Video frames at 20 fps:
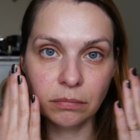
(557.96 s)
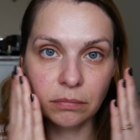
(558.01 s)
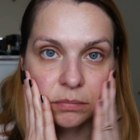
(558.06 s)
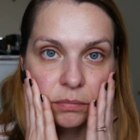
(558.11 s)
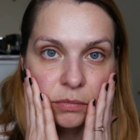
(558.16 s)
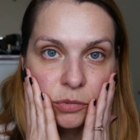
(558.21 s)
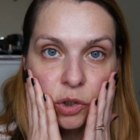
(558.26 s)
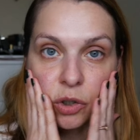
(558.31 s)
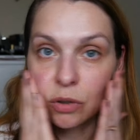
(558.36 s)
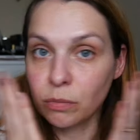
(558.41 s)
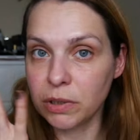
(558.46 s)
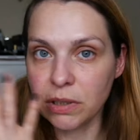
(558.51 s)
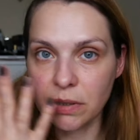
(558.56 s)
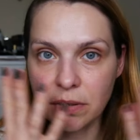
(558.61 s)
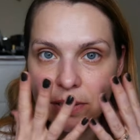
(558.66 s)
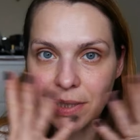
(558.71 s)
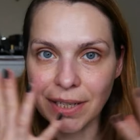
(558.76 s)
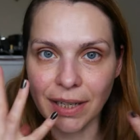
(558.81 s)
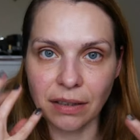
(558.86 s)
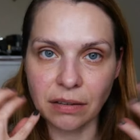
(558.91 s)
normal
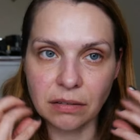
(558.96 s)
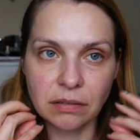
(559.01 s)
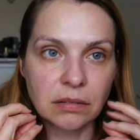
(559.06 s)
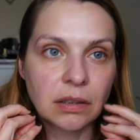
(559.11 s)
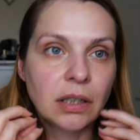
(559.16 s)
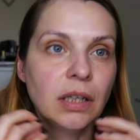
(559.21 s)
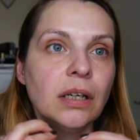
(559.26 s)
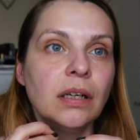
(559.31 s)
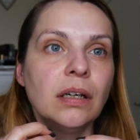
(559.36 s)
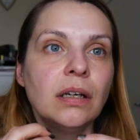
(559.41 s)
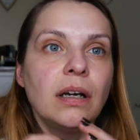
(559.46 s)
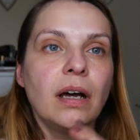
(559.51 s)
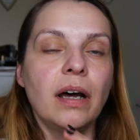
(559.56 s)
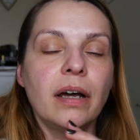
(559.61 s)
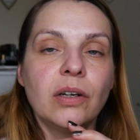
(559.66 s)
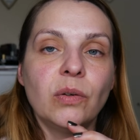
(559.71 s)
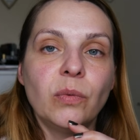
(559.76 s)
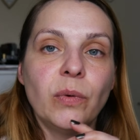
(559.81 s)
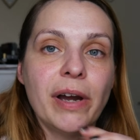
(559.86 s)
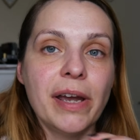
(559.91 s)
skin.
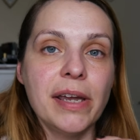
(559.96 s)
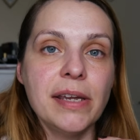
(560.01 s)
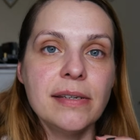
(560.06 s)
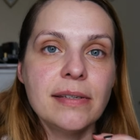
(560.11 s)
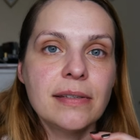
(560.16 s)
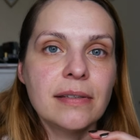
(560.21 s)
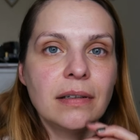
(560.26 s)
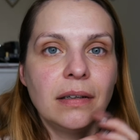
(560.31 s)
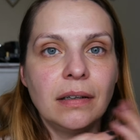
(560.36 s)
Otherwise,